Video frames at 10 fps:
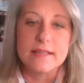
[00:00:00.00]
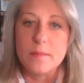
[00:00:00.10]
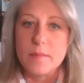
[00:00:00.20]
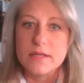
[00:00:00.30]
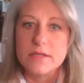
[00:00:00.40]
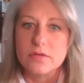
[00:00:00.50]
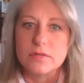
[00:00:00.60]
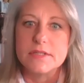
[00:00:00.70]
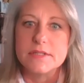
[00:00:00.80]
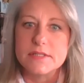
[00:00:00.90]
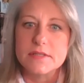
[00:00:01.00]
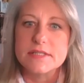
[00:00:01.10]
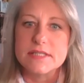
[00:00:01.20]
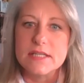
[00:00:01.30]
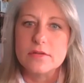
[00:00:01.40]
that men don't instill
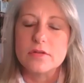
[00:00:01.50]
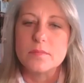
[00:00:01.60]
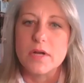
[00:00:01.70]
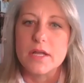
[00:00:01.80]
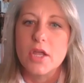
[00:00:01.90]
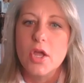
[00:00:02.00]
this either, but